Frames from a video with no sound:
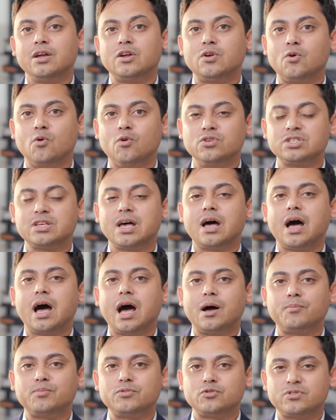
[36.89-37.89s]
goes
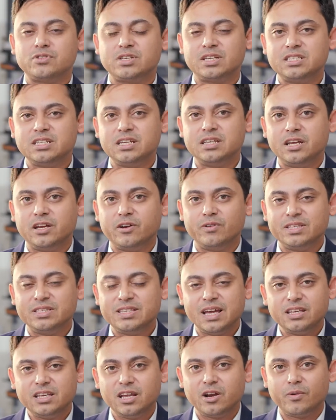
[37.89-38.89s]
up to 60 degrees
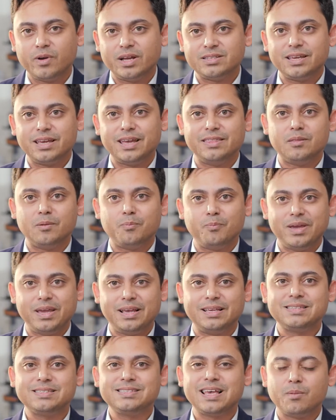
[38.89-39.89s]
centigrade in the
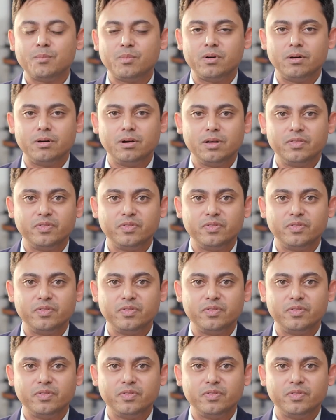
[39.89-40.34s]
peak summer.